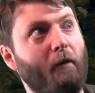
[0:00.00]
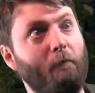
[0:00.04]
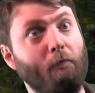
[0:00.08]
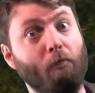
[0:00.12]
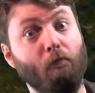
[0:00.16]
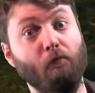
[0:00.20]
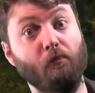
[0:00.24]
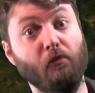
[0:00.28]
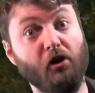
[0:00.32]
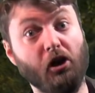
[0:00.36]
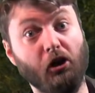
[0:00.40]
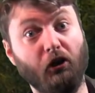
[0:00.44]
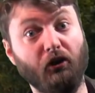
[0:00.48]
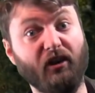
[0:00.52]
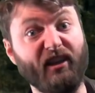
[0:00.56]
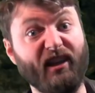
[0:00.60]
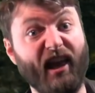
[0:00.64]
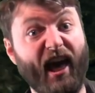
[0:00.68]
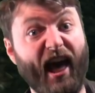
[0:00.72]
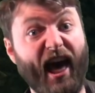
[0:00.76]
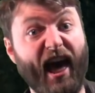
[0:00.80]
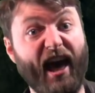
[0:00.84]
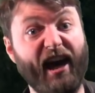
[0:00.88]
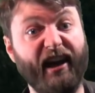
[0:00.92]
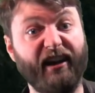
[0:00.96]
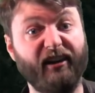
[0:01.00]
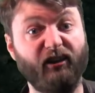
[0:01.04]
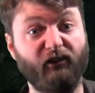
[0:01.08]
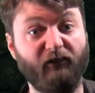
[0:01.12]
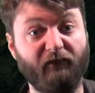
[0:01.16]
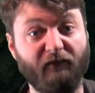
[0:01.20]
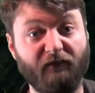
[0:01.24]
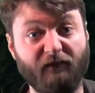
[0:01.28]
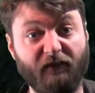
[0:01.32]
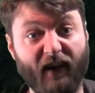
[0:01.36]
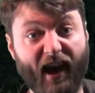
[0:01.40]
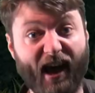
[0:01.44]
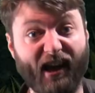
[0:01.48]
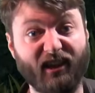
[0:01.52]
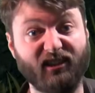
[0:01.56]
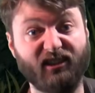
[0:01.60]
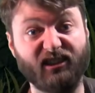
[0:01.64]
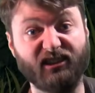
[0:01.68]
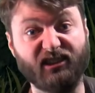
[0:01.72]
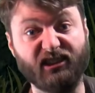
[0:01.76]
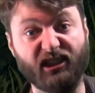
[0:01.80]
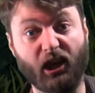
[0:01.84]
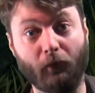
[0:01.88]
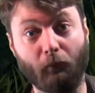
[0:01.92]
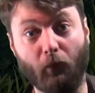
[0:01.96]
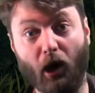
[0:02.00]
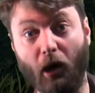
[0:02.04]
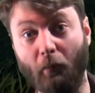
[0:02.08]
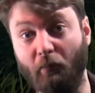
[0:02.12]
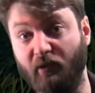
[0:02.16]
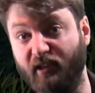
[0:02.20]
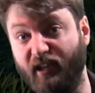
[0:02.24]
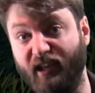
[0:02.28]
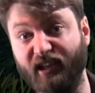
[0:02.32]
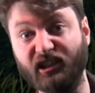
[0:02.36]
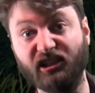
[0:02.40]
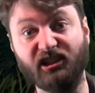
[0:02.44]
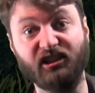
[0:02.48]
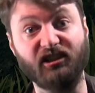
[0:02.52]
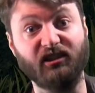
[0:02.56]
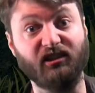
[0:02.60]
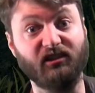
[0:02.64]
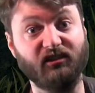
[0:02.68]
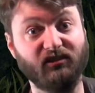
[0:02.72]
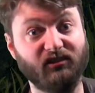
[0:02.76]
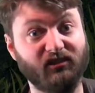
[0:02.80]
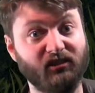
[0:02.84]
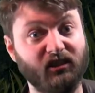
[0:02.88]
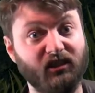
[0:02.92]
myriad of fantasy abomination.